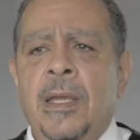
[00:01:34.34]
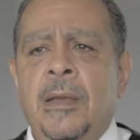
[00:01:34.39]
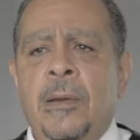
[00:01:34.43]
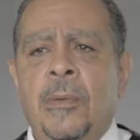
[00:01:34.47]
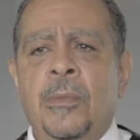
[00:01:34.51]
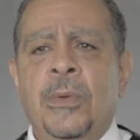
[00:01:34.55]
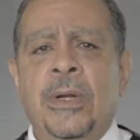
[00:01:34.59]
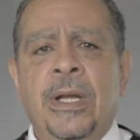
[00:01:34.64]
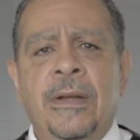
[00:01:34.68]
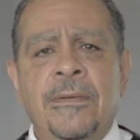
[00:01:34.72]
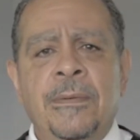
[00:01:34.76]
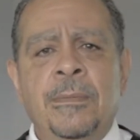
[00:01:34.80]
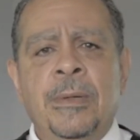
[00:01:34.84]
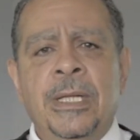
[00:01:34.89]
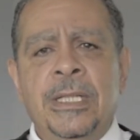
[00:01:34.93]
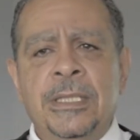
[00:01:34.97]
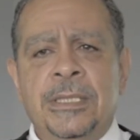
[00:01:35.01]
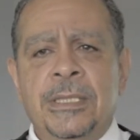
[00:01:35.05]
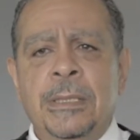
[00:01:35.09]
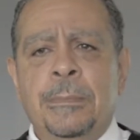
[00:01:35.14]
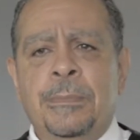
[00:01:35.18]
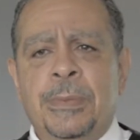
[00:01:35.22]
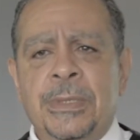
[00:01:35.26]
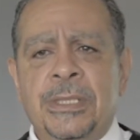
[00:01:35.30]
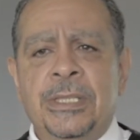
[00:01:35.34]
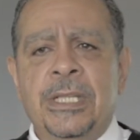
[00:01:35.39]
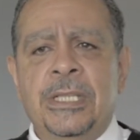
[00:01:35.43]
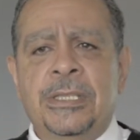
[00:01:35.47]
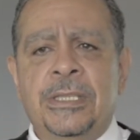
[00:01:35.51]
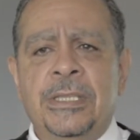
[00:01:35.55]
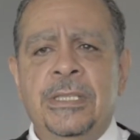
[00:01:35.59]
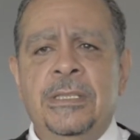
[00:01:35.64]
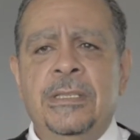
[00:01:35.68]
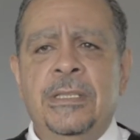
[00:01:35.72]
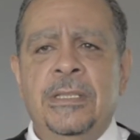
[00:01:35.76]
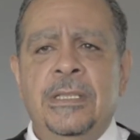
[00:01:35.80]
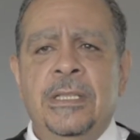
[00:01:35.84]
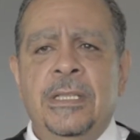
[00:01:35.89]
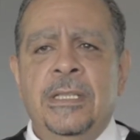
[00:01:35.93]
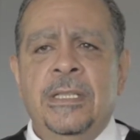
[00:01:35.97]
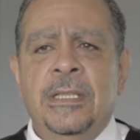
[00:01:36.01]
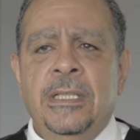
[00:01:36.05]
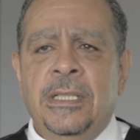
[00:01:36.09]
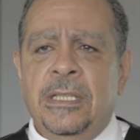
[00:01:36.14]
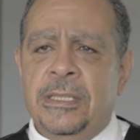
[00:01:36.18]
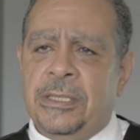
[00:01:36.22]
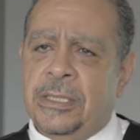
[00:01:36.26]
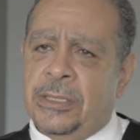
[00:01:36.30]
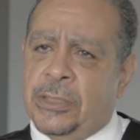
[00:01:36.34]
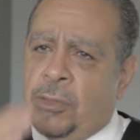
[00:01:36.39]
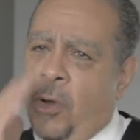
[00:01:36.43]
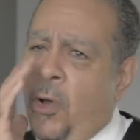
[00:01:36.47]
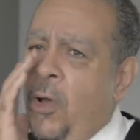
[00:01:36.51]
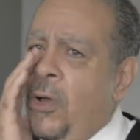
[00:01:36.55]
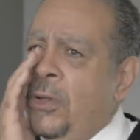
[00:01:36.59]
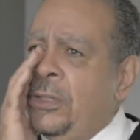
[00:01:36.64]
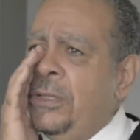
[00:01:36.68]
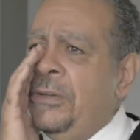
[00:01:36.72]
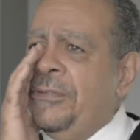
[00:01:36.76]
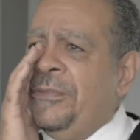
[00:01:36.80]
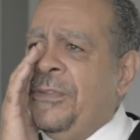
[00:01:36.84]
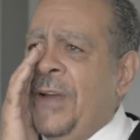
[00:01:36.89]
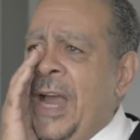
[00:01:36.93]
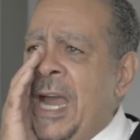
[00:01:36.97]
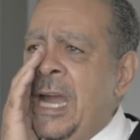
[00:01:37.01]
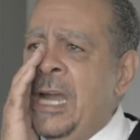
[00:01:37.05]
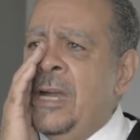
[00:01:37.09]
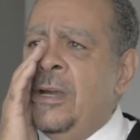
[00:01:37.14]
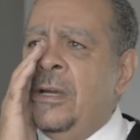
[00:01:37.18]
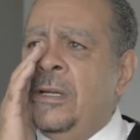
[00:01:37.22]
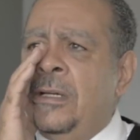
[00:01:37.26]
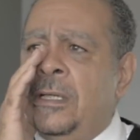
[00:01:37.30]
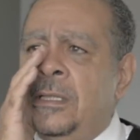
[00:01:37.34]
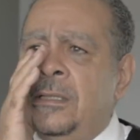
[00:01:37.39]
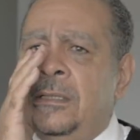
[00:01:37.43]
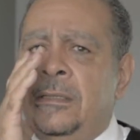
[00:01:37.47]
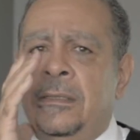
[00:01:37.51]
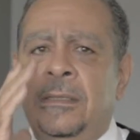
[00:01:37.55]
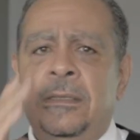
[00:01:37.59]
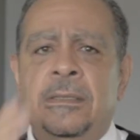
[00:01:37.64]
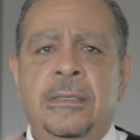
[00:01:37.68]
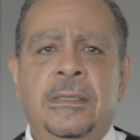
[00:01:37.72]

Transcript: And when everybody's in position, he says, "Hold your fire."